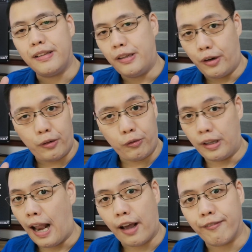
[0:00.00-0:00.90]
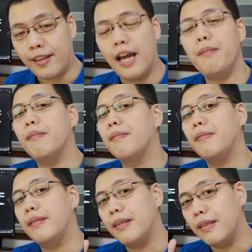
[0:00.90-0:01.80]
your lack of time,
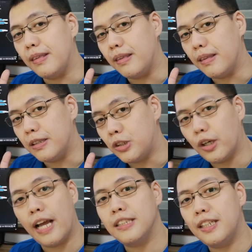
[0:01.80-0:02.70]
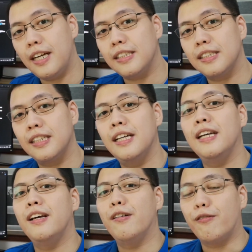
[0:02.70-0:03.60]
short answer is,
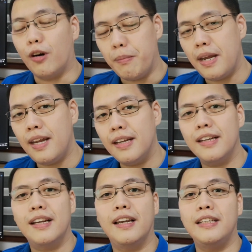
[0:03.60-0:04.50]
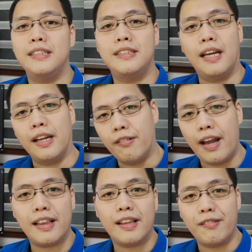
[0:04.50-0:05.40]
for me, this is a
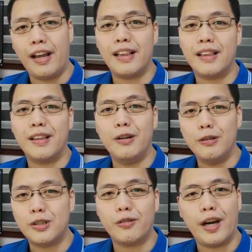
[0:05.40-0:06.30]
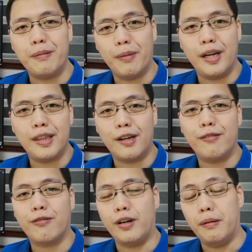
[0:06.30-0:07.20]
great ultra-wide monitor
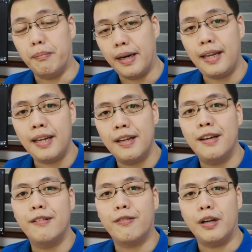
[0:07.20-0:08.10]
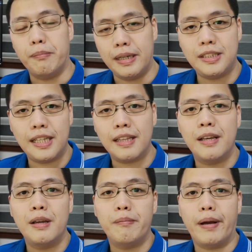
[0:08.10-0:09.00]
for the money, for the budget,
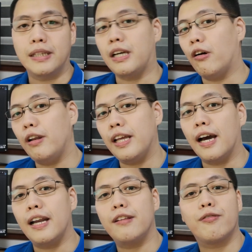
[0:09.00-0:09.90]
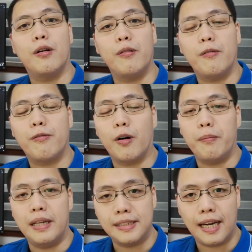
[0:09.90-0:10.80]
because I only got it from
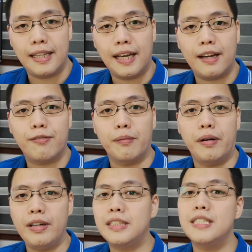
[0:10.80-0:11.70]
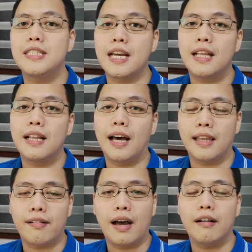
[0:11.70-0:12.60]
Lazada from the recent sale
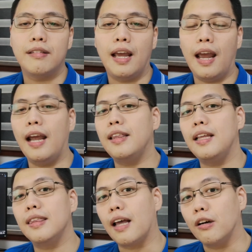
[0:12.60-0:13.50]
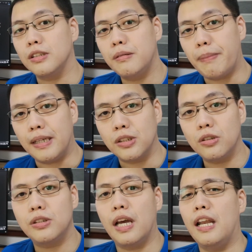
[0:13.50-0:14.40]
at around 18,000
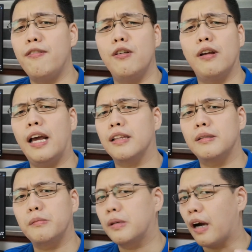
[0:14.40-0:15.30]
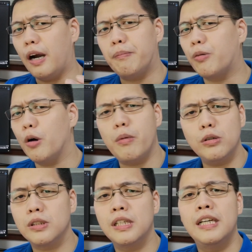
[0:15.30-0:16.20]
pesos. And if you get card
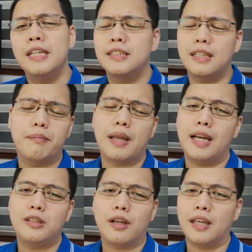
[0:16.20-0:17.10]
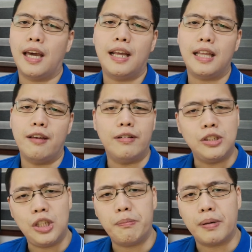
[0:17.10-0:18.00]
promos, sometimes you can get it even
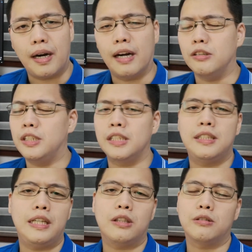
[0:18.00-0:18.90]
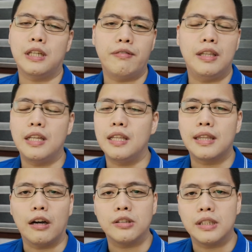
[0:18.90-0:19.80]
cheaper, around 16 to
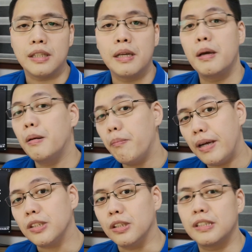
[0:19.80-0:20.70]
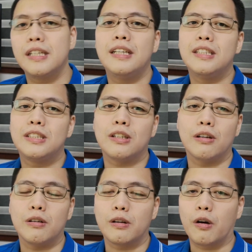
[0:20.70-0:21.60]
17,000 pesos.
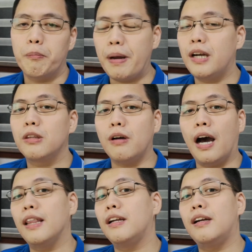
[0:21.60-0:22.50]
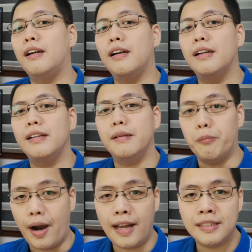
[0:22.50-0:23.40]
So compared to other
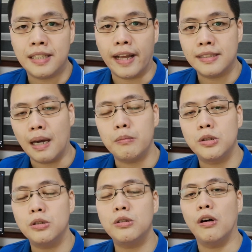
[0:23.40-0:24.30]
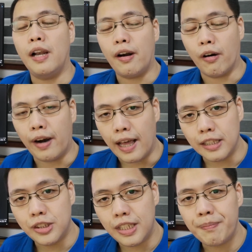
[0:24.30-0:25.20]
brands like Samsung or
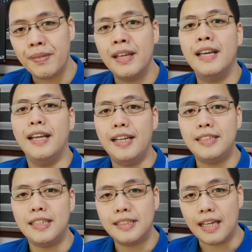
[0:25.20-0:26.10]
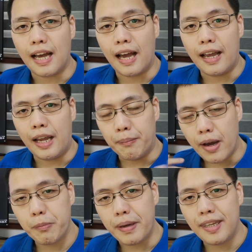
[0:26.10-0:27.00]
LG, this is, in
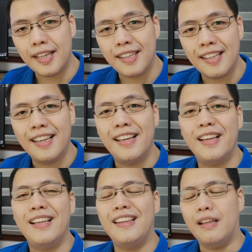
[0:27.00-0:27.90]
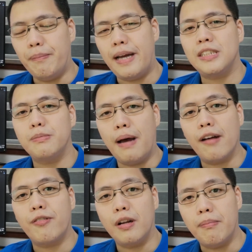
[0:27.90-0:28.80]
my opinion, the best
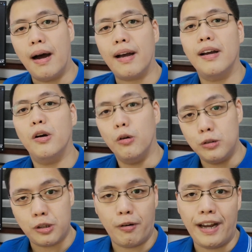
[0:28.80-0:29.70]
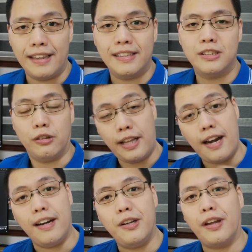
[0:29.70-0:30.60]
bang for the buck ultra-wide. So
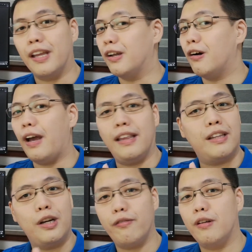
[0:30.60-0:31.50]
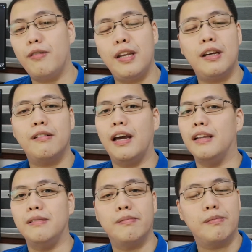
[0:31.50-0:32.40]
there, you can go and turn off the video
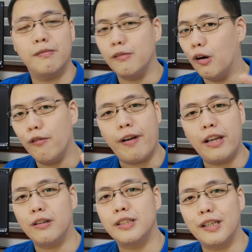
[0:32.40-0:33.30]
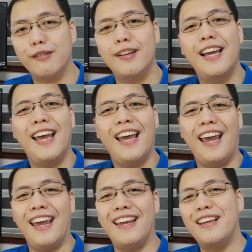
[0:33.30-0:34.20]
and go find yourself
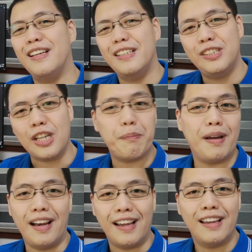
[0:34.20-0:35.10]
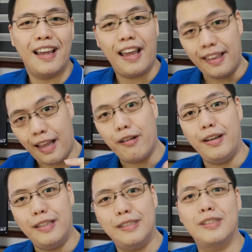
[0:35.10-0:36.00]
a shopping link down
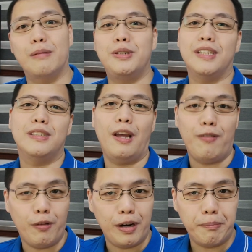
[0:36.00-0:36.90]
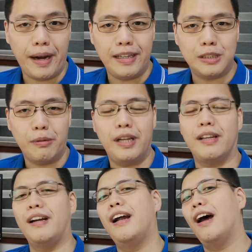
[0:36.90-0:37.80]
in the description if you want to buy this monitor.